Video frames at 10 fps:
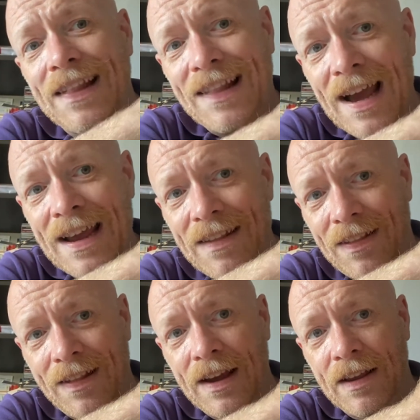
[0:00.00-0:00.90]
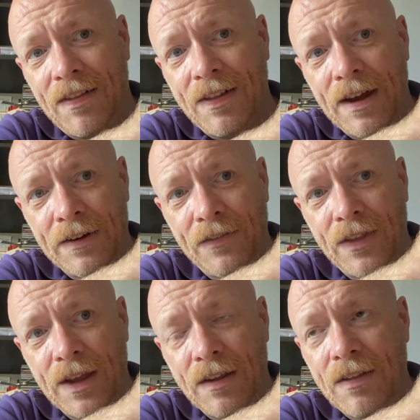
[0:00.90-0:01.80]
science side of
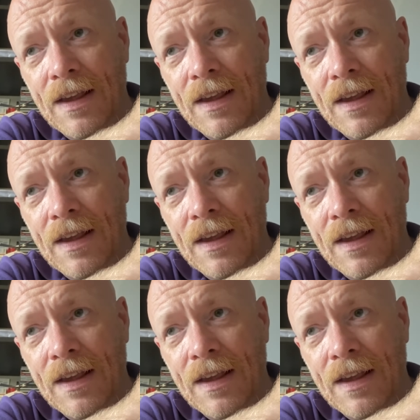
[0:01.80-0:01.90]
things,